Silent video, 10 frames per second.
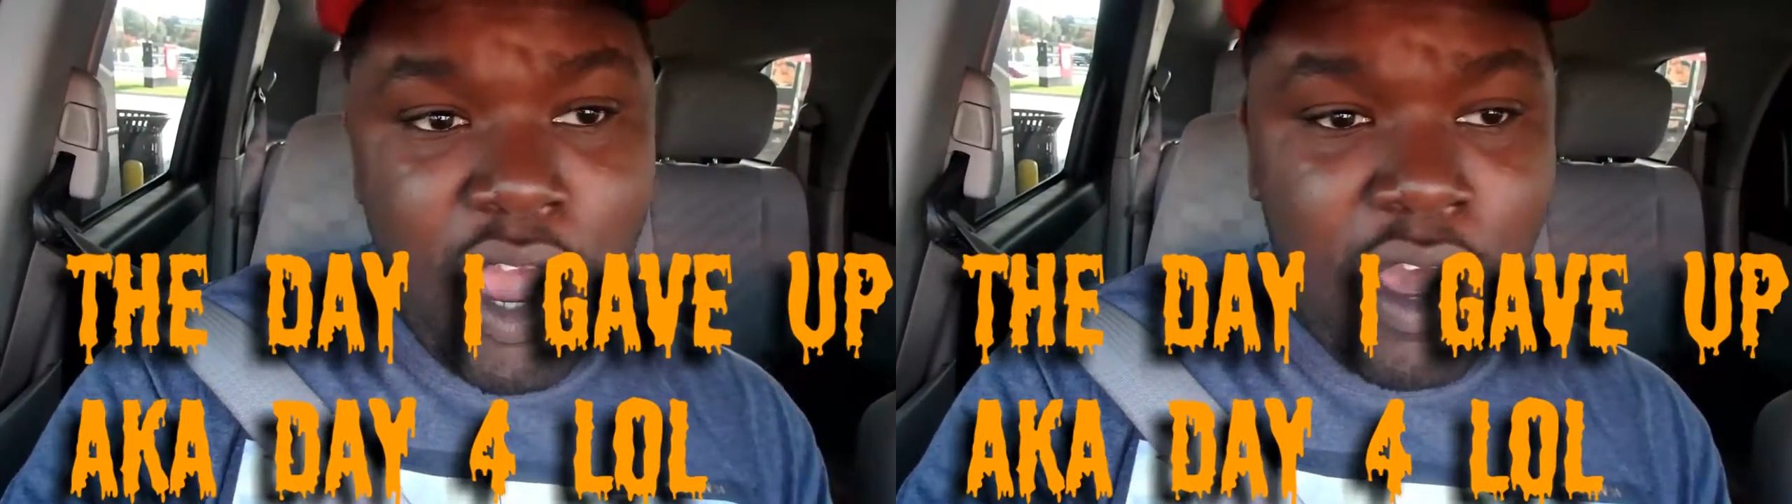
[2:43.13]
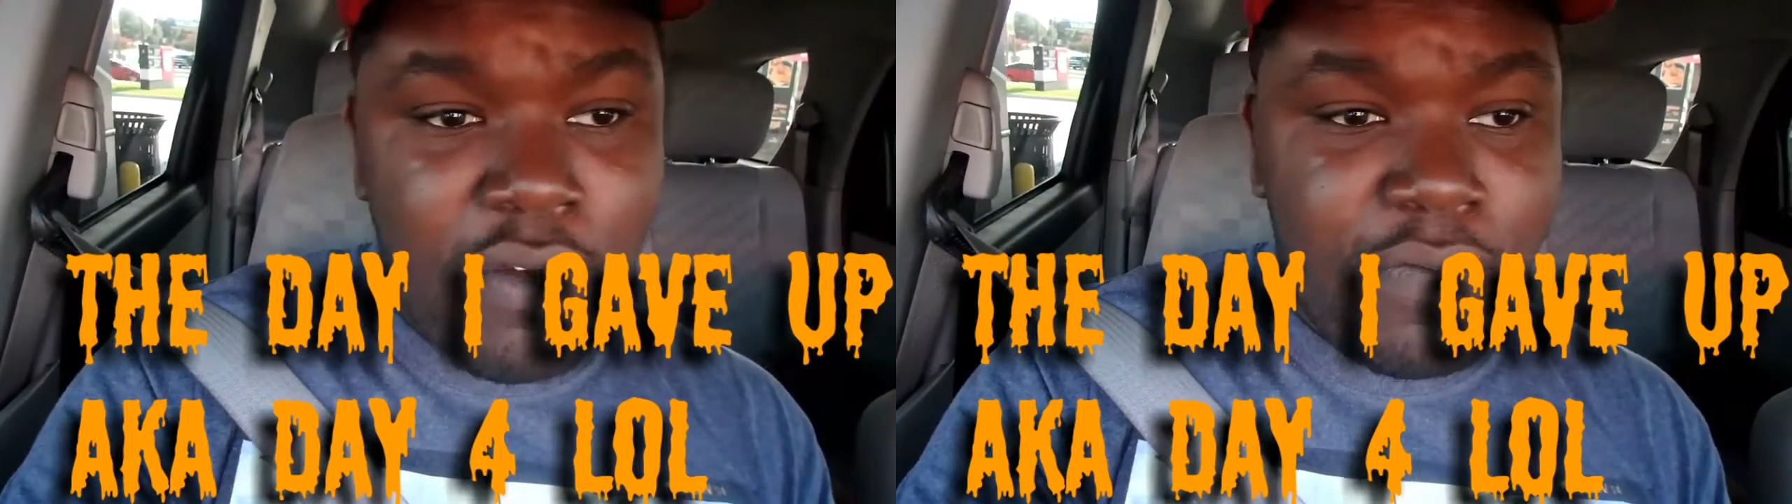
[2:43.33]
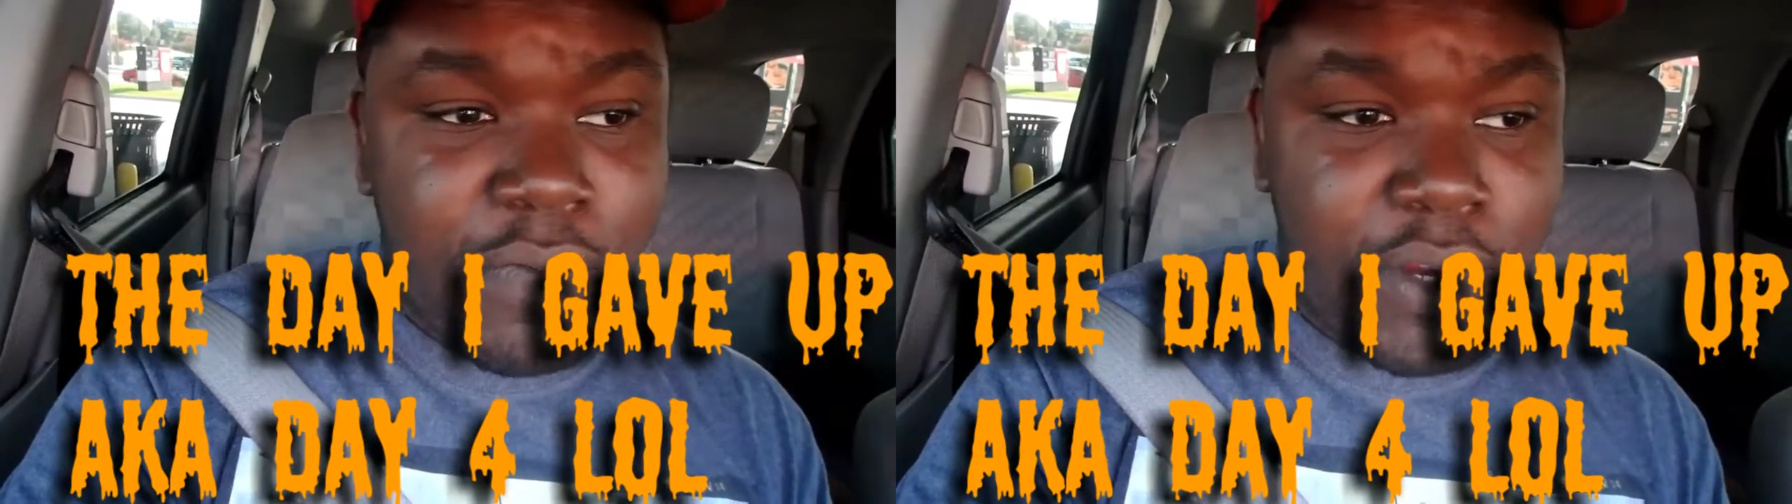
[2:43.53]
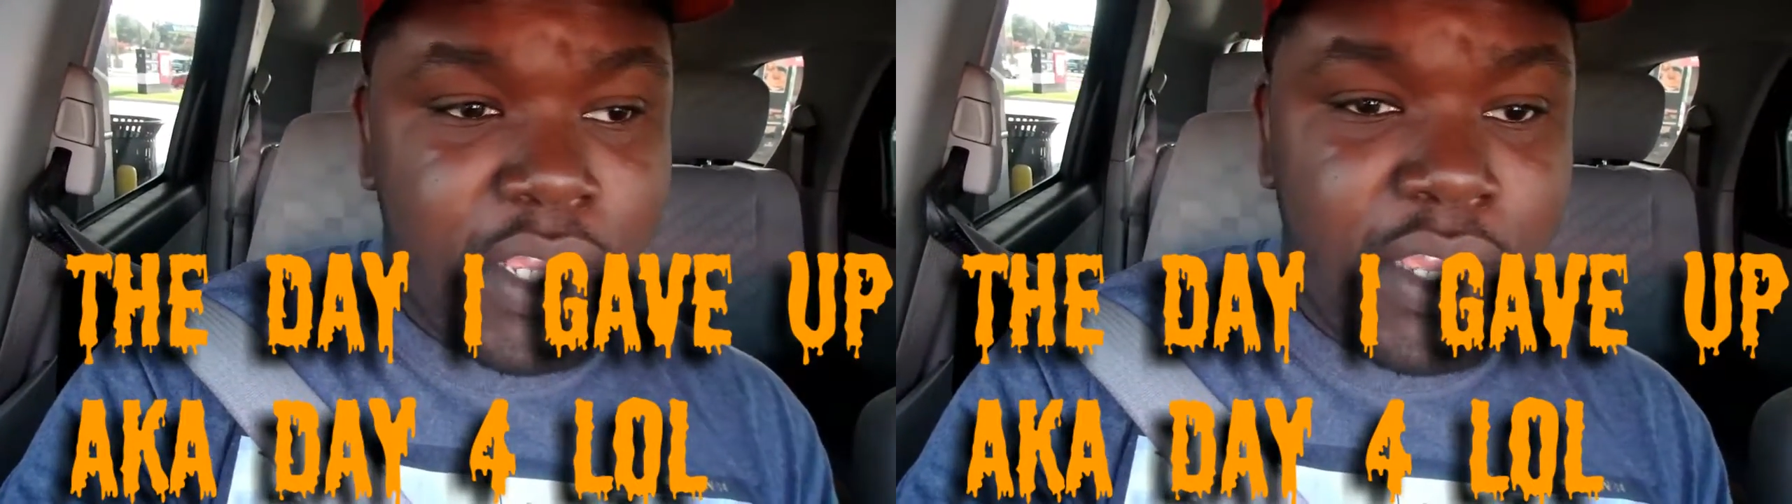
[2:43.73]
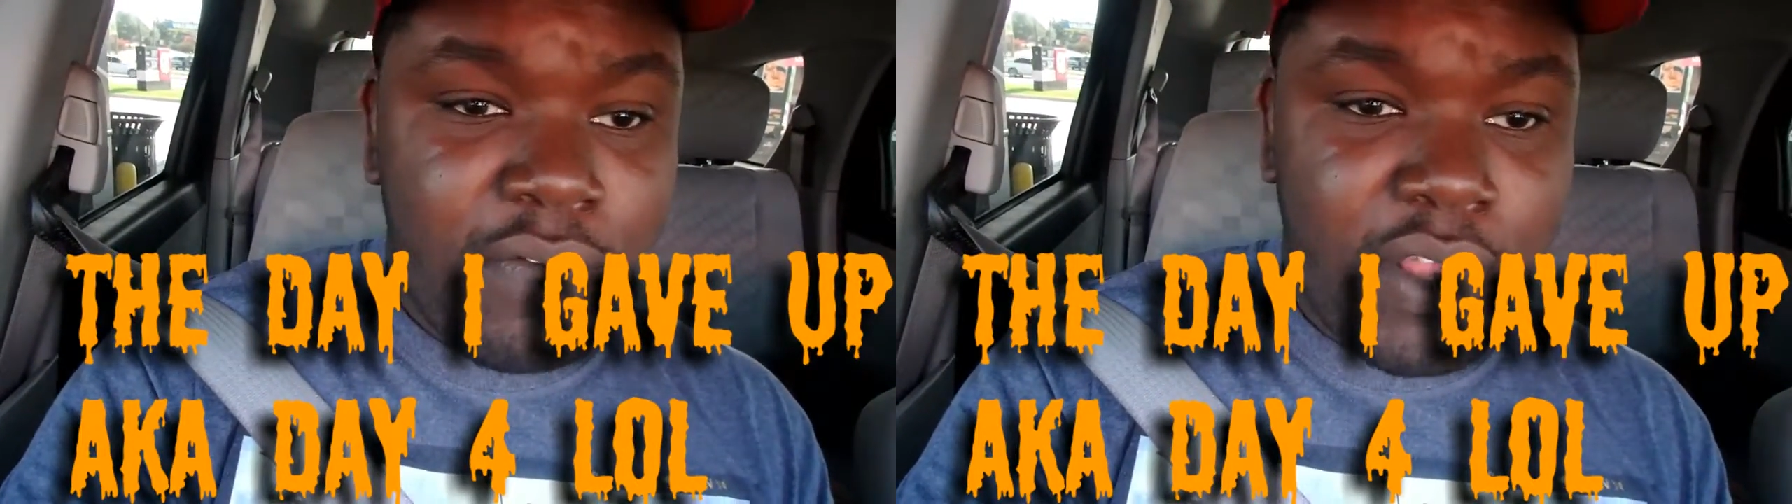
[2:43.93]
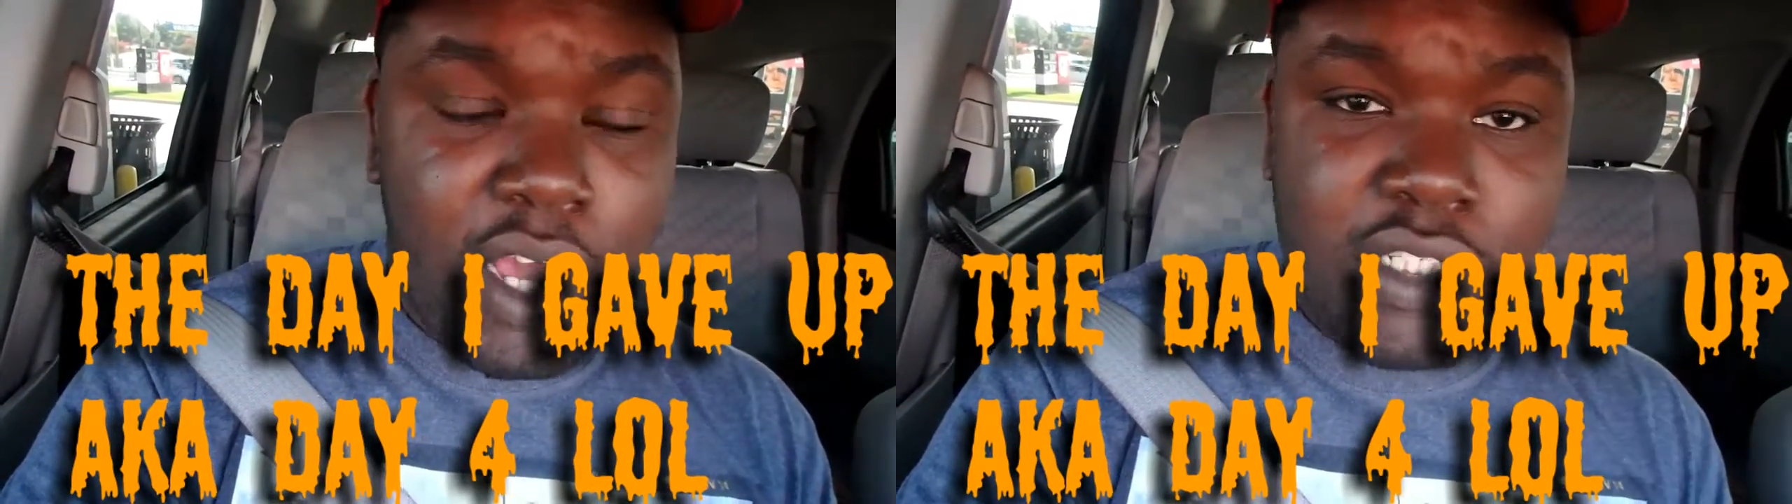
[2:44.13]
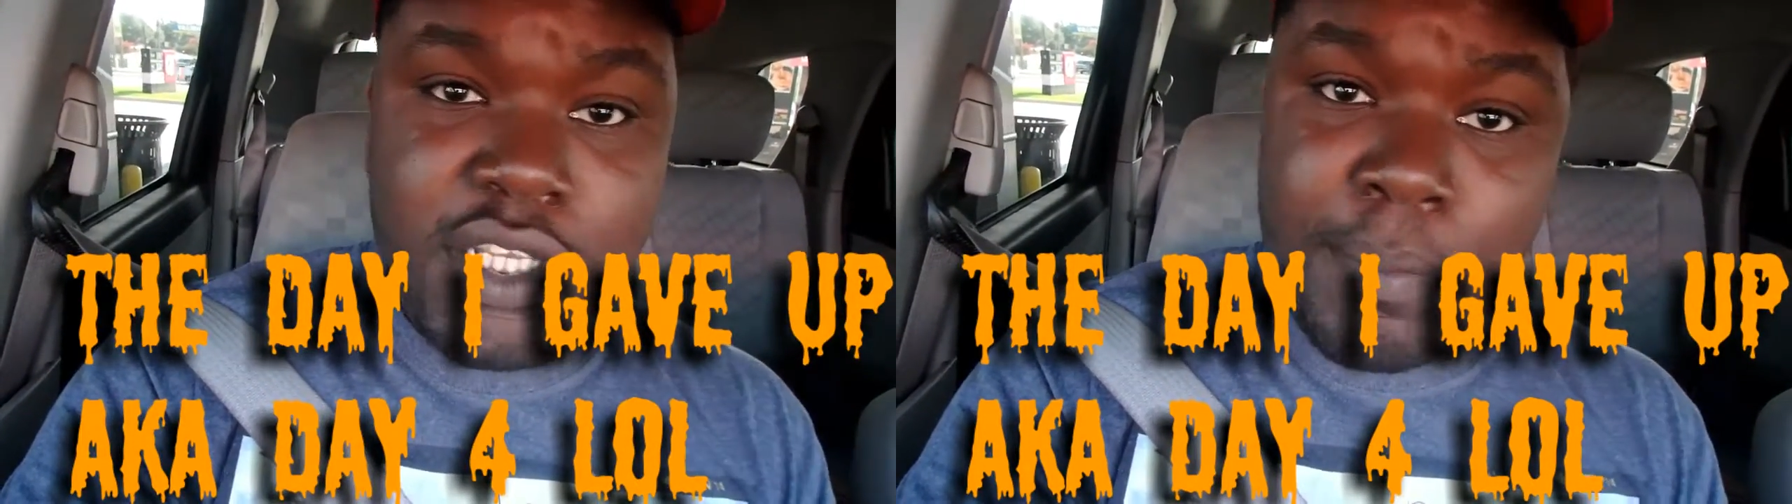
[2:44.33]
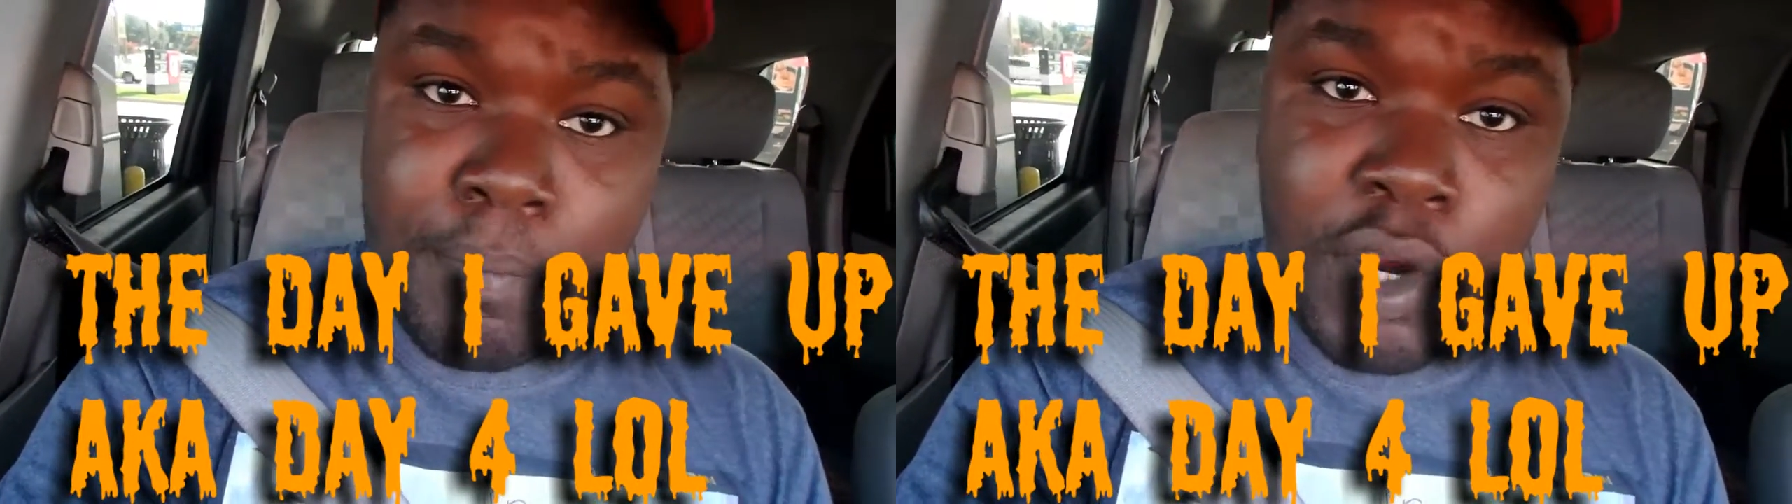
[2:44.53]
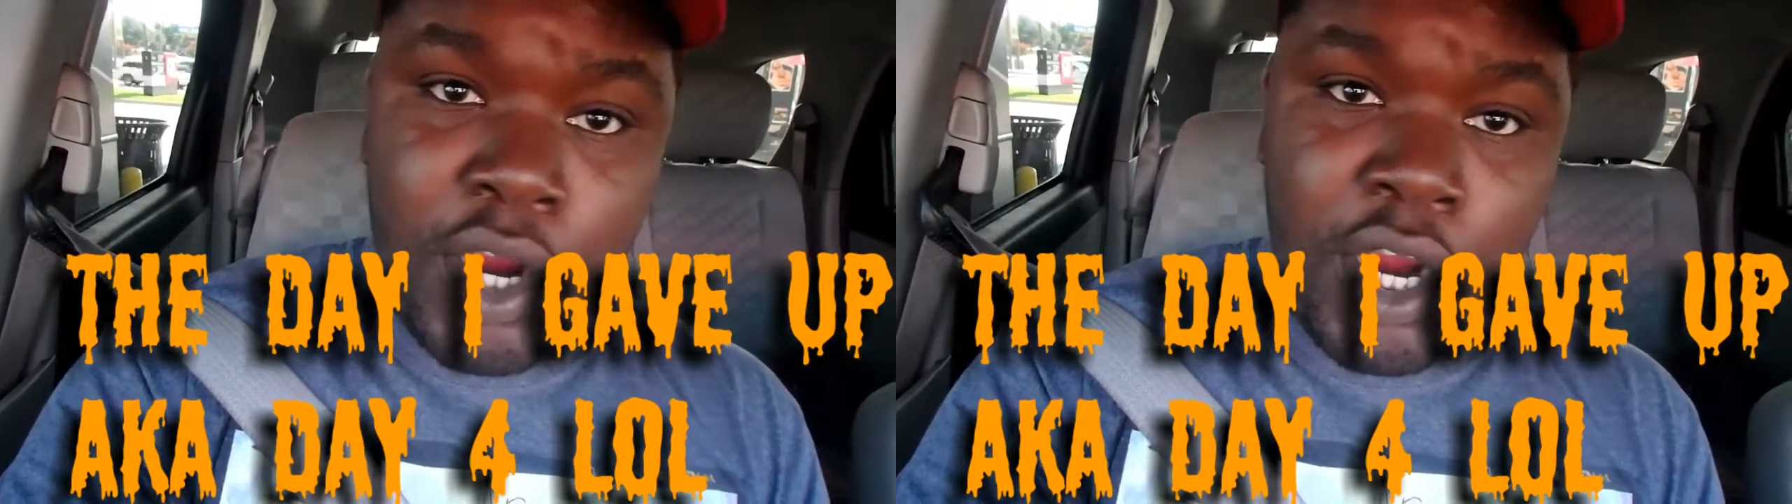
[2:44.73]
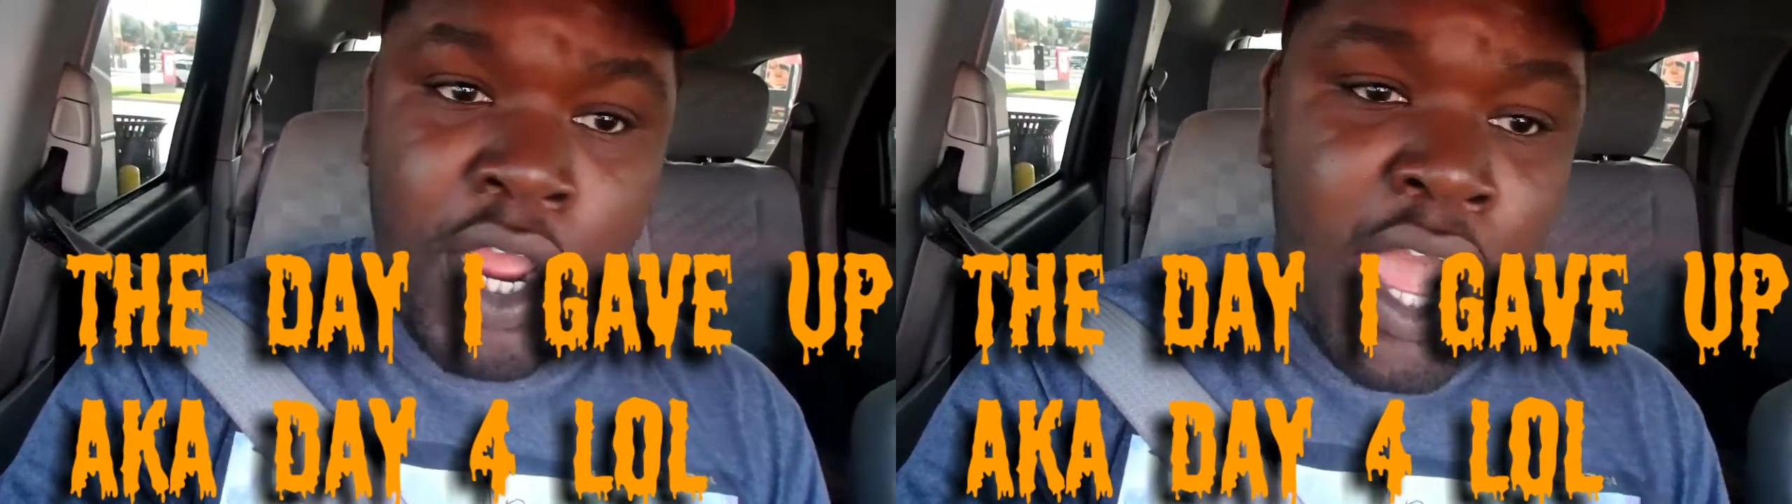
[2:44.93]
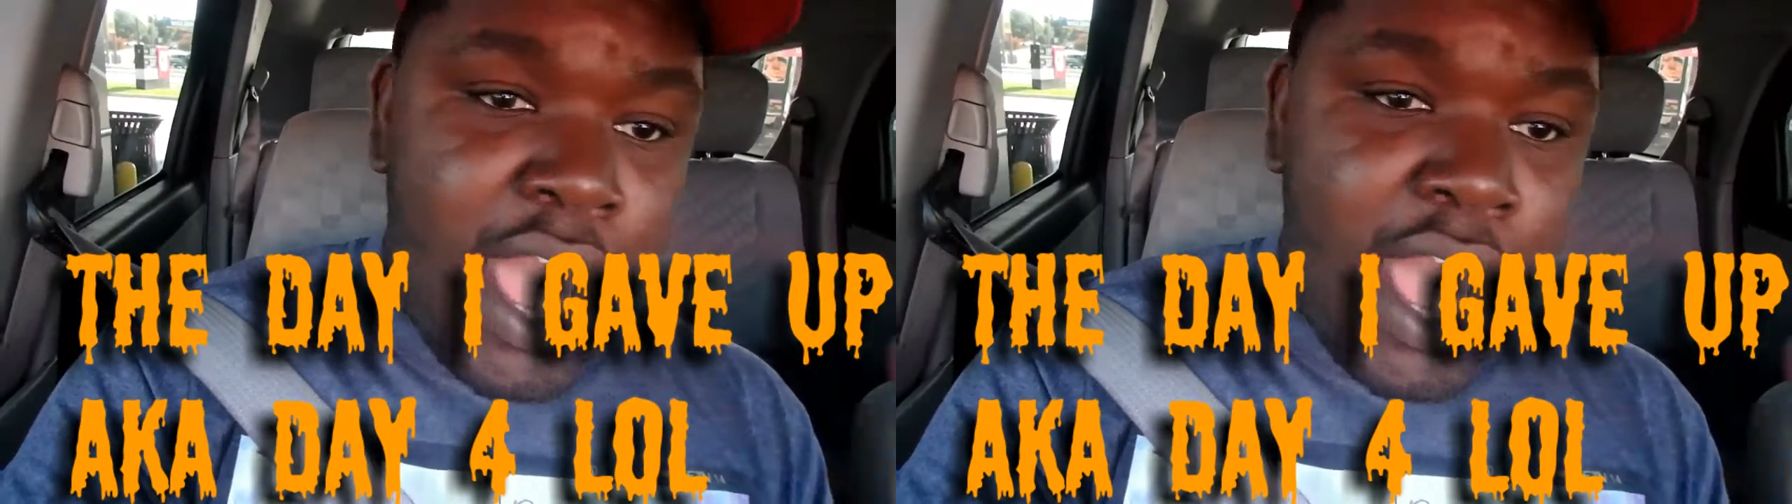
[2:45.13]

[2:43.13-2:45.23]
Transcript: of freaking Vlogtember.